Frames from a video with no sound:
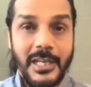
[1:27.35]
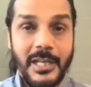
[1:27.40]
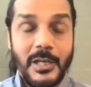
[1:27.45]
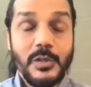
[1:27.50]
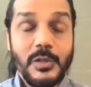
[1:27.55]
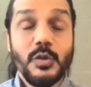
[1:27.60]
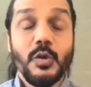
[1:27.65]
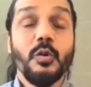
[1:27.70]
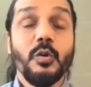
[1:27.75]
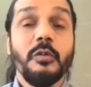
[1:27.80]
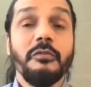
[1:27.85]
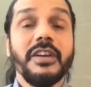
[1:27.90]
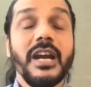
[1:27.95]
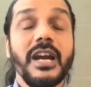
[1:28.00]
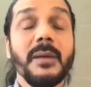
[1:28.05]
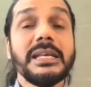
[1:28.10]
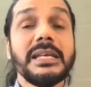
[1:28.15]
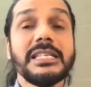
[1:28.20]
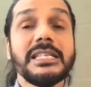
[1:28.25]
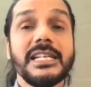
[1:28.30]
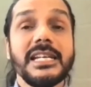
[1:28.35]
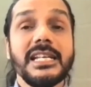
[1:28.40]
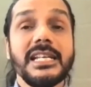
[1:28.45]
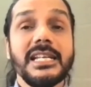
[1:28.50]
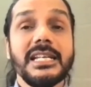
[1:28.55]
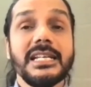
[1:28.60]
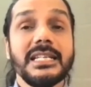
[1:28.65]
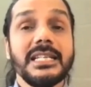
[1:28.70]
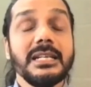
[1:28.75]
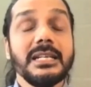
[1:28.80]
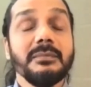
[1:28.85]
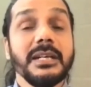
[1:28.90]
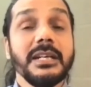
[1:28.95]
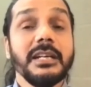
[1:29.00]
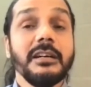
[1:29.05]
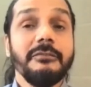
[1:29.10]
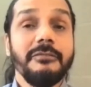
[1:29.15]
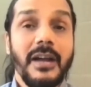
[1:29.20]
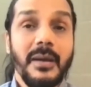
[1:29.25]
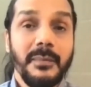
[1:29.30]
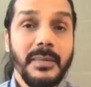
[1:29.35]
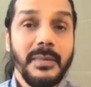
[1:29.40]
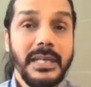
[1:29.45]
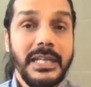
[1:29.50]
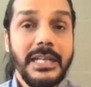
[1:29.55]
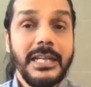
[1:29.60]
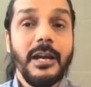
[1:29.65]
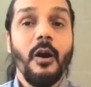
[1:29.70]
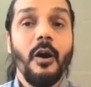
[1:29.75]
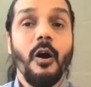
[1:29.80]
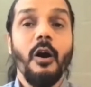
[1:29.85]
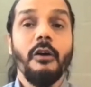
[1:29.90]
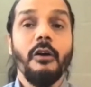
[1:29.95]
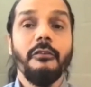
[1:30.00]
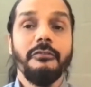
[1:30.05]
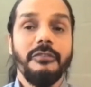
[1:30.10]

So we are basically nothing but a family of